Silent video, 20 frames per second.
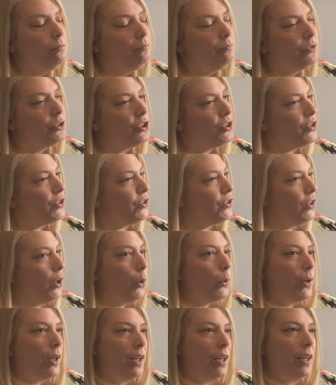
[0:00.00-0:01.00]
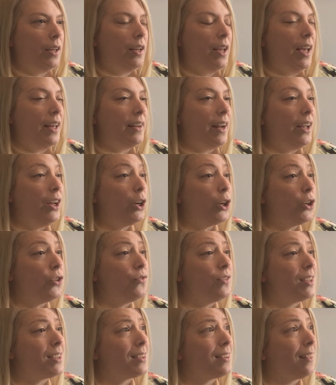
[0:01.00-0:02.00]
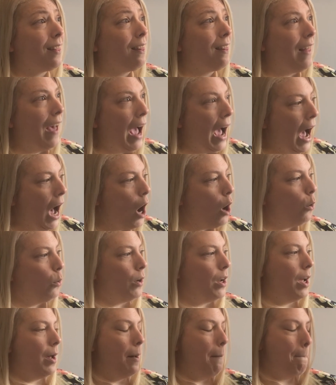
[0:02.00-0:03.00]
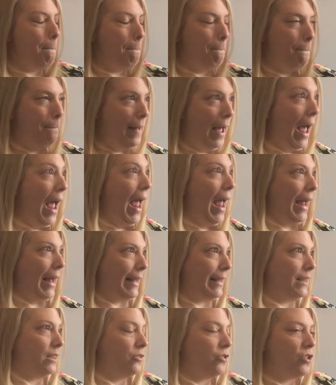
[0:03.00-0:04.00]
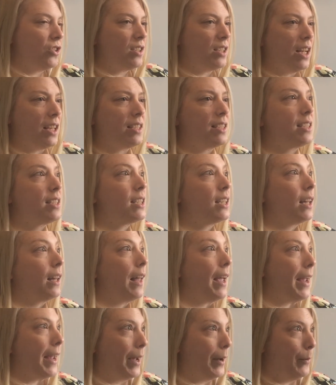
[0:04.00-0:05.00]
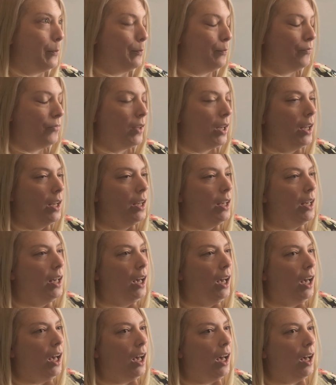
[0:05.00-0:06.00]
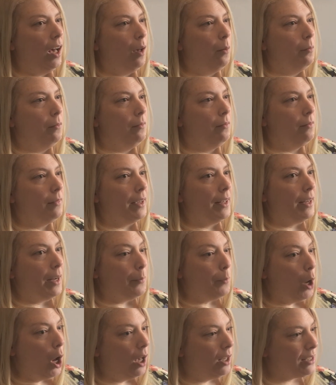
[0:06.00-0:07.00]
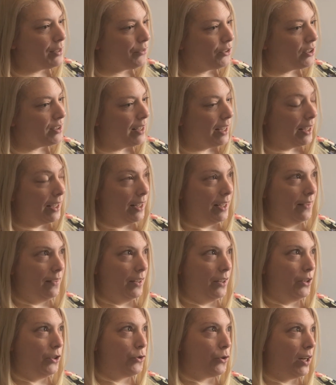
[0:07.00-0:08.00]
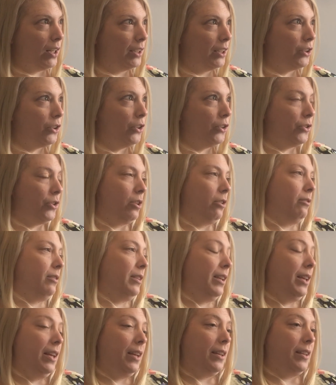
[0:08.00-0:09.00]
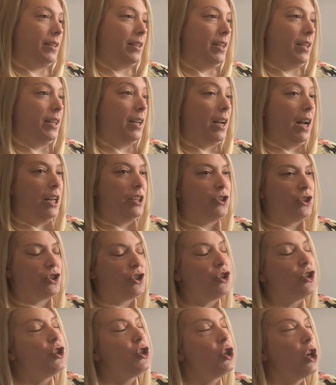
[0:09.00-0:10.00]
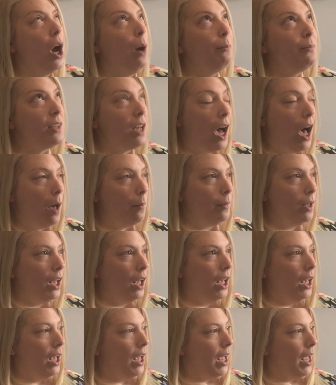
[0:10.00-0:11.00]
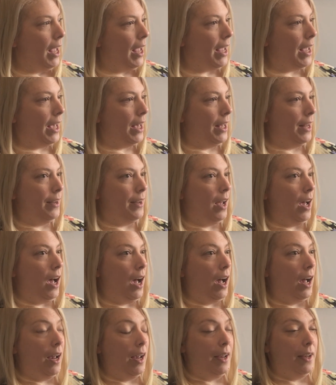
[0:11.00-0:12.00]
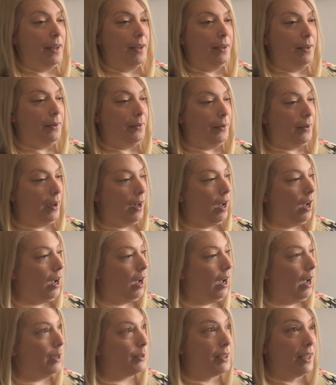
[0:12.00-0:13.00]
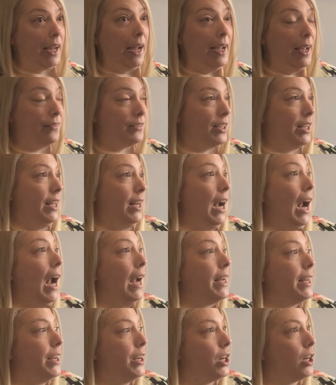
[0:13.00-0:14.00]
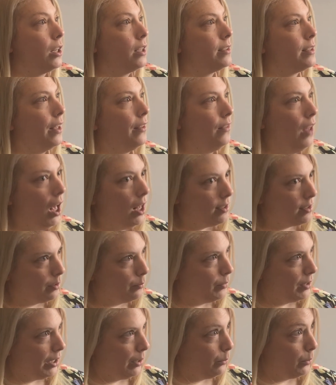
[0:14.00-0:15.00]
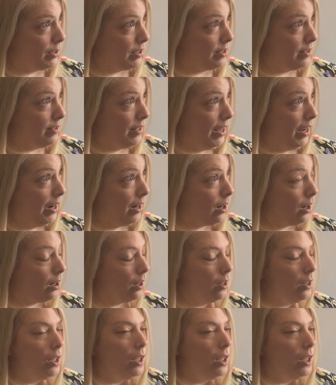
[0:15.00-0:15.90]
just soaking, and I heard this loud bang, just a slam. And I paused for a second, and then adrenaline kicked in, and I just jumped up, and I was like, I have to get out of here, because I thought somebody was there.